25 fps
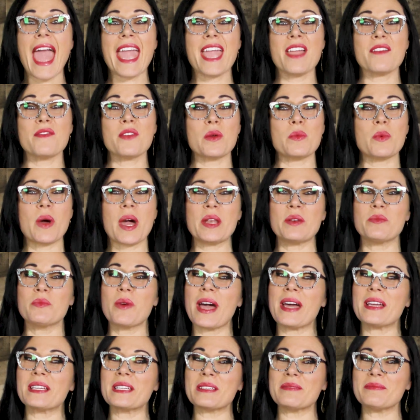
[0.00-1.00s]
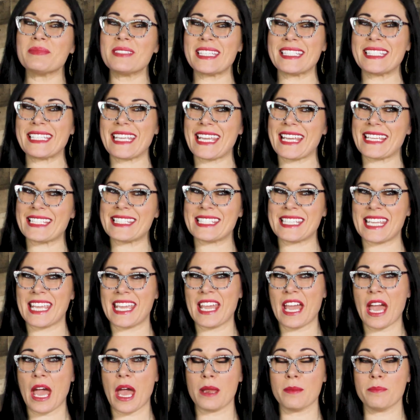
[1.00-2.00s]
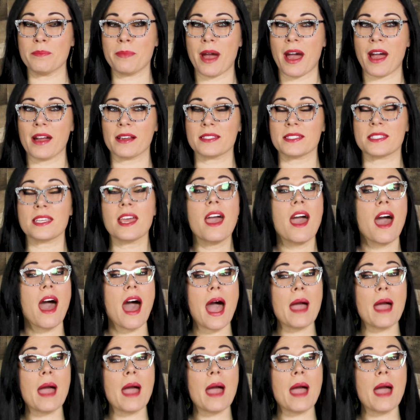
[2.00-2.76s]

Hey everyone, welcome to DST Unboxed.